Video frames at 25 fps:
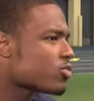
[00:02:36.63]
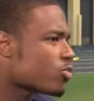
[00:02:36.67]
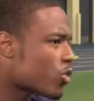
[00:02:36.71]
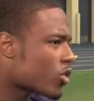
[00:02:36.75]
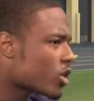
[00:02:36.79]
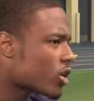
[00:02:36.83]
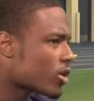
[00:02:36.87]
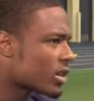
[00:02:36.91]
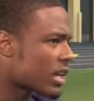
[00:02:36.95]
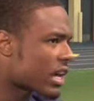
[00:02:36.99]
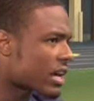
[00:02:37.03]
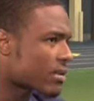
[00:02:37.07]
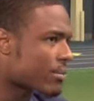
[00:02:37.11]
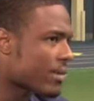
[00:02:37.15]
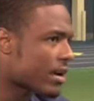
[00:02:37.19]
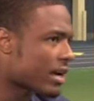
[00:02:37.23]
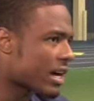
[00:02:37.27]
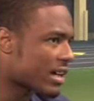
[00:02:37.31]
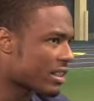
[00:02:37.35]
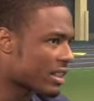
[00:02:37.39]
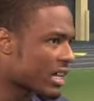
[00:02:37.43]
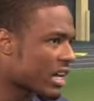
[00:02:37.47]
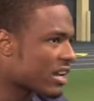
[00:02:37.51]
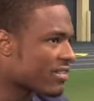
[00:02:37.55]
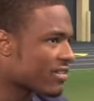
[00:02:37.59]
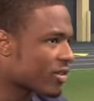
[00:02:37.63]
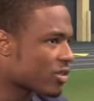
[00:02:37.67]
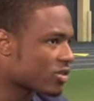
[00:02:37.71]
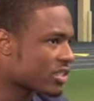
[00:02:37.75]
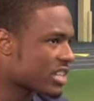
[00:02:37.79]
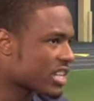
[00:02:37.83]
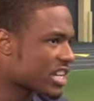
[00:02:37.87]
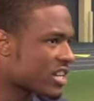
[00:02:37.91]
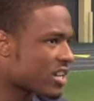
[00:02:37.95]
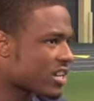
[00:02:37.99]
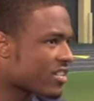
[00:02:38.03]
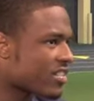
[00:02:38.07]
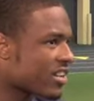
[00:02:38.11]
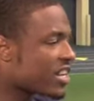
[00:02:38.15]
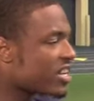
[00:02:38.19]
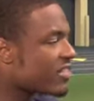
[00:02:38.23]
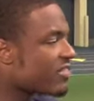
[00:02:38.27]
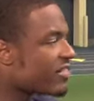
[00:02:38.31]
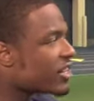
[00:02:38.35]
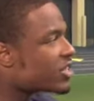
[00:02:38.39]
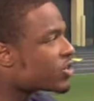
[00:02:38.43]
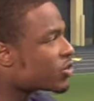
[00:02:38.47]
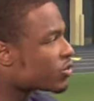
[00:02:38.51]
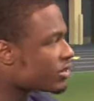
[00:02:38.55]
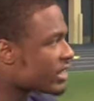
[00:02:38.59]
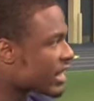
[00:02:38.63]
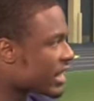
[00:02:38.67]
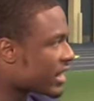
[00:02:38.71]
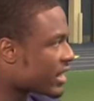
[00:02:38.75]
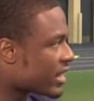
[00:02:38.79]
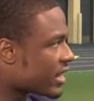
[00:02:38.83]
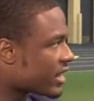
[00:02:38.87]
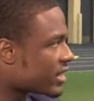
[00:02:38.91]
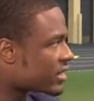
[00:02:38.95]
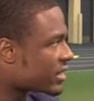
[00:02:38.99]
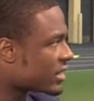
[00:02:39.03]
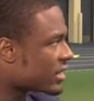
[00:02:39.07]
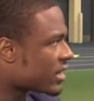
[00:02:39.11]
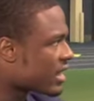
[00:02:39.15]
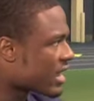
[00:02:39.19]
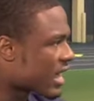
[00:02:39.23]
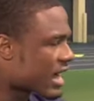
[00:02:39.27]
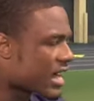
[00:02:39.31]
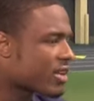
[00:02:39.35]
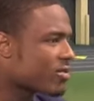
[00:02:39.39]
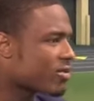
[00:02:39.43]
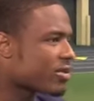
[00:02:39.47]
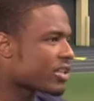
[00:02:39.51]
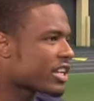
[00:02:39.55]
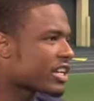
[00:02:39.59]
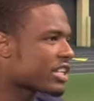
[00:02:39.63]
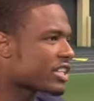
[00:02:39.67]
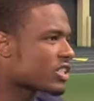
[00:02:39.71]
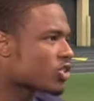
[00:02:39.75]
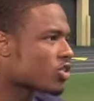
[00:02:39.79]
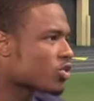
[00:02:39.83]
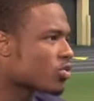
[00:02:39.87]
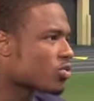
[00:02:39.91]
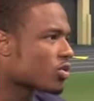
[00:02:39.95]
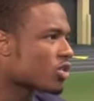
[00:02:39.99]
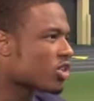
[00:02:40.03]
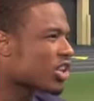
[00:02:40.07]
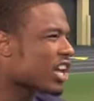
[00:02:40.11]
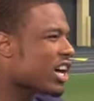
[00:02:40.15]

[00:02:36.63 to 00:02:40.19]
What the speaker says: work a lot of it was in the individual techniques. I didn't really get to do